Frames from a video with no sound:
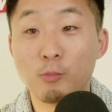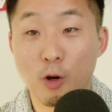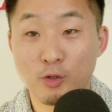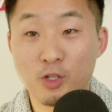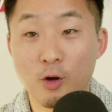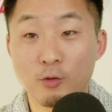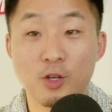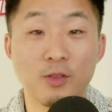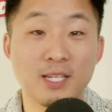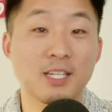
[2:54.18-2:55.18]
Bros code. So
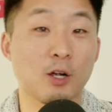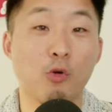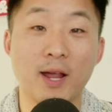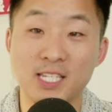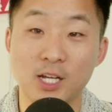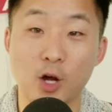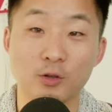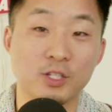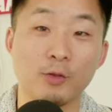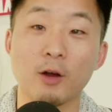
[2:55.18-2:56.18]
this is a crazy code.
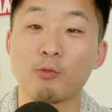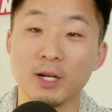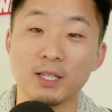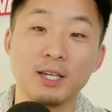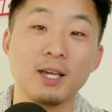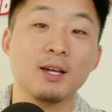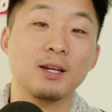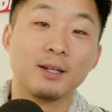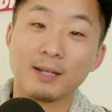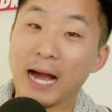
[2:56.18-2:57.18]
So they're really,
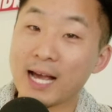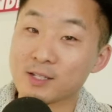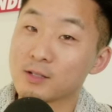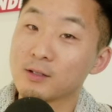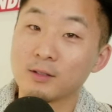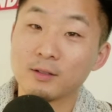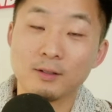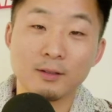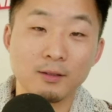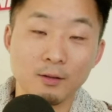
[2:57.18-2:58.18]
guys,
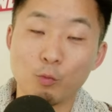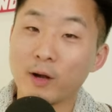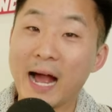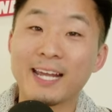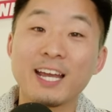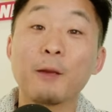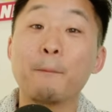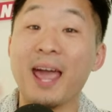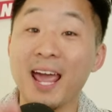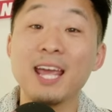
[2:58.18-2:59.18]
we're not getting
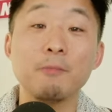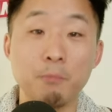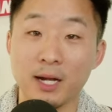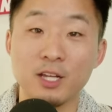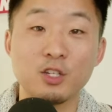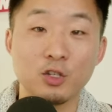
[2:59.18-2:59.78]
paid money to